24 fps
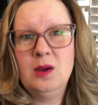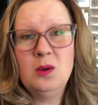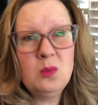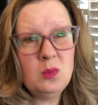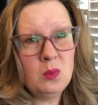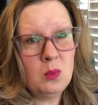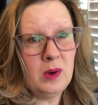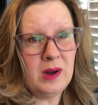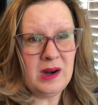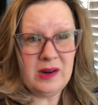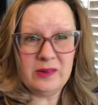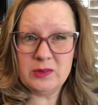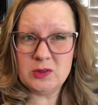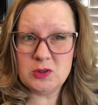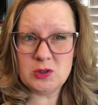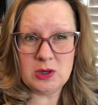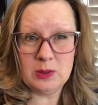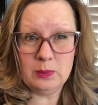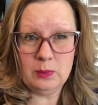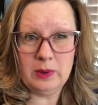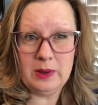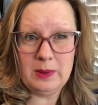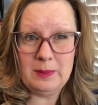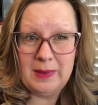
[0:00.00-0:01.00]
whatever
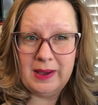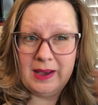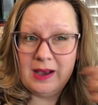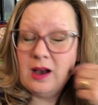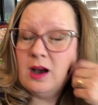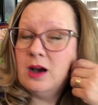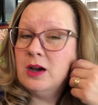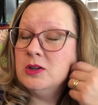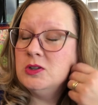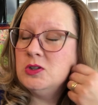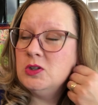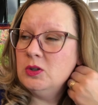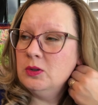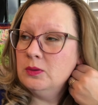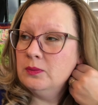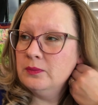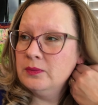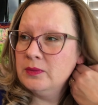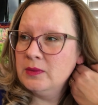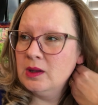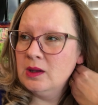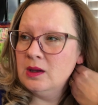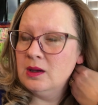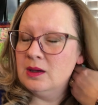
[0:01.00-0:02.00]
trouble it might cause you.
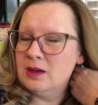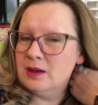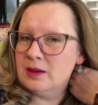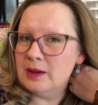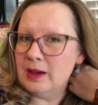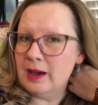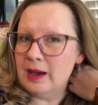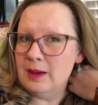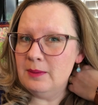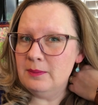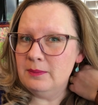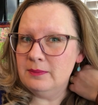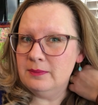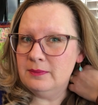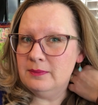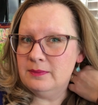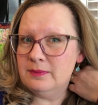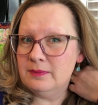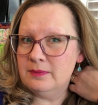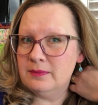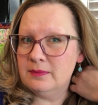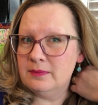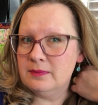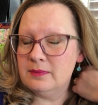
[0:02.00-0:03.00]

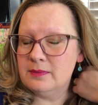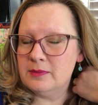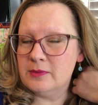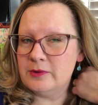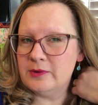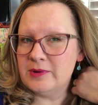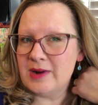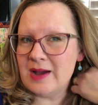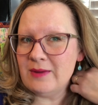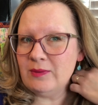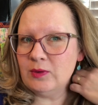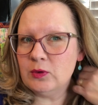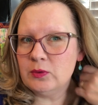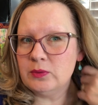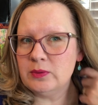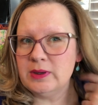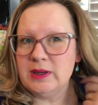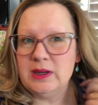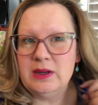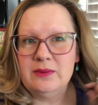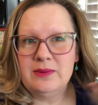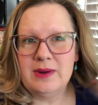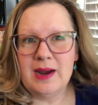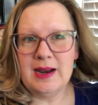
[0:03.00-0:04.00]

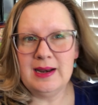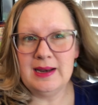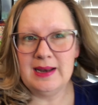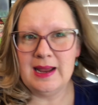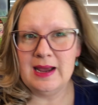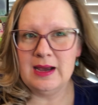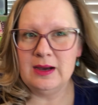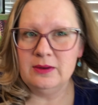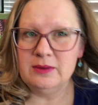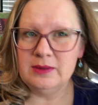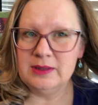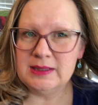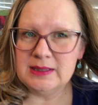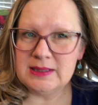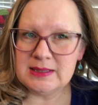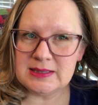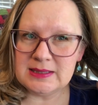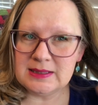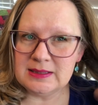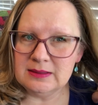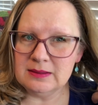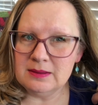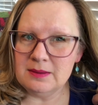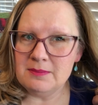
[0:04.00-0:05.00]
Ravelry right now is
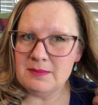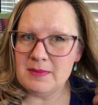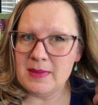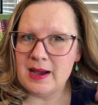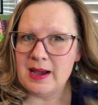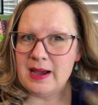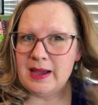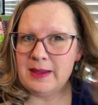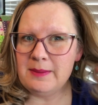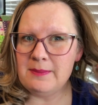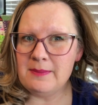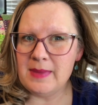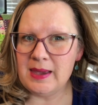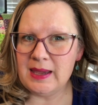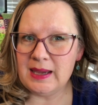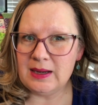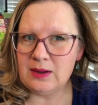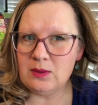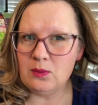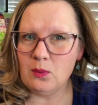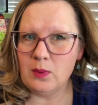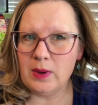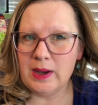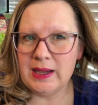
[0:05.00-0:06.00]
still my
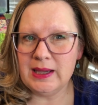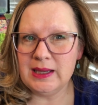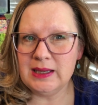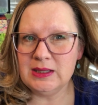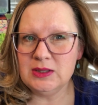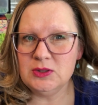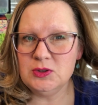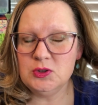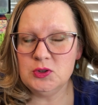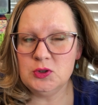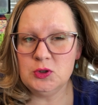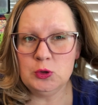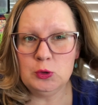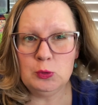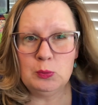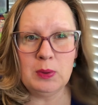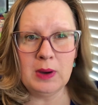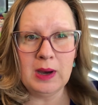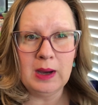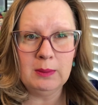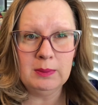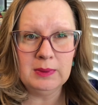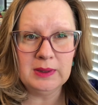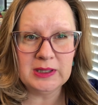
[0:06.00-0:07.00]
main way to
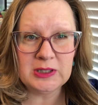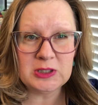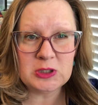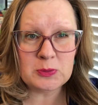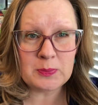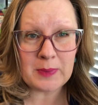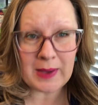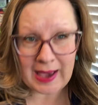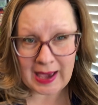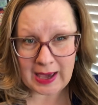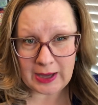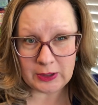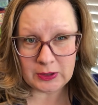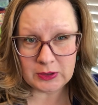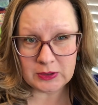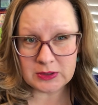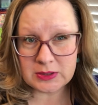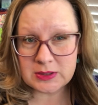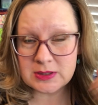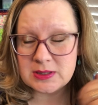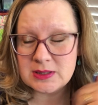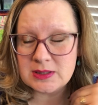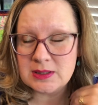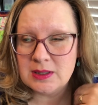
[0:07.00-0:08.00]
publish
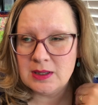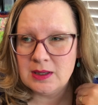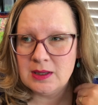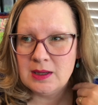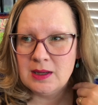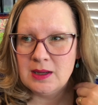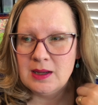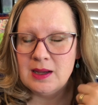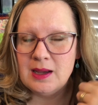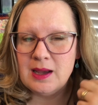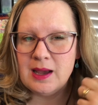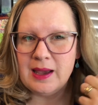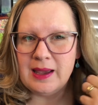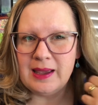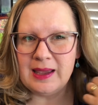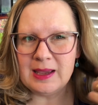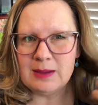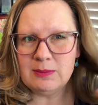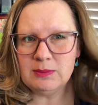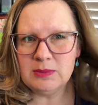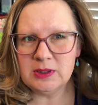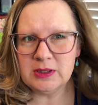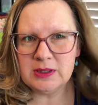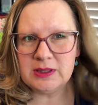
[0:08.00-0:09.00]
patterns. I
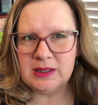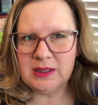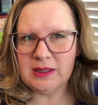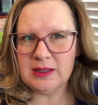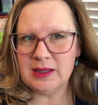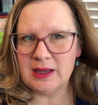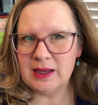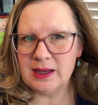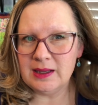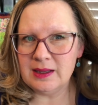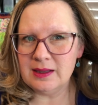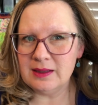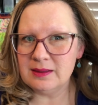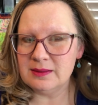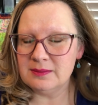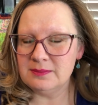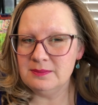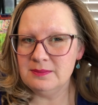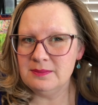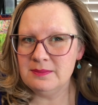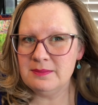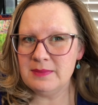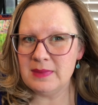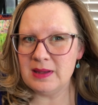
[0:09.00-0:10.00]
am looking at
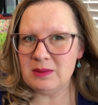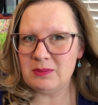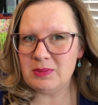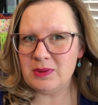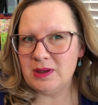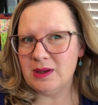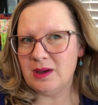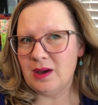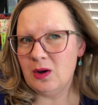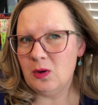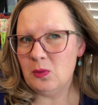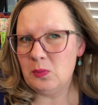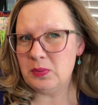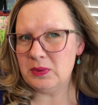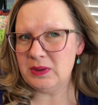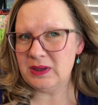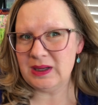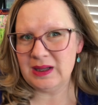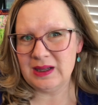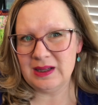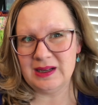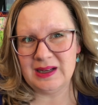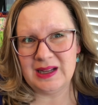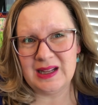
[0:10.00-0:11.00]
maybe
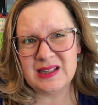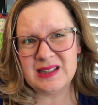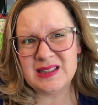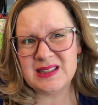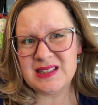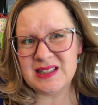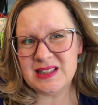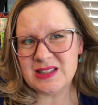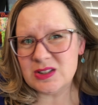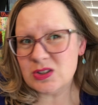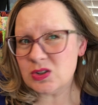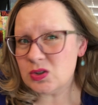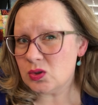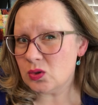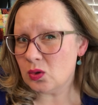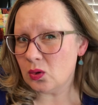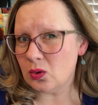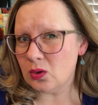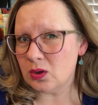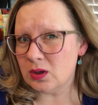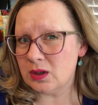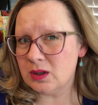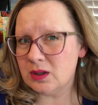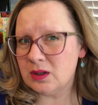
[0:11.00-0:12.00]
opening an Etsy
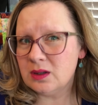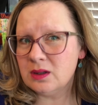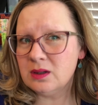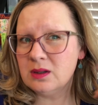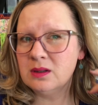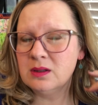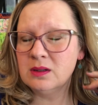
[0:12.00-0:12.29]
store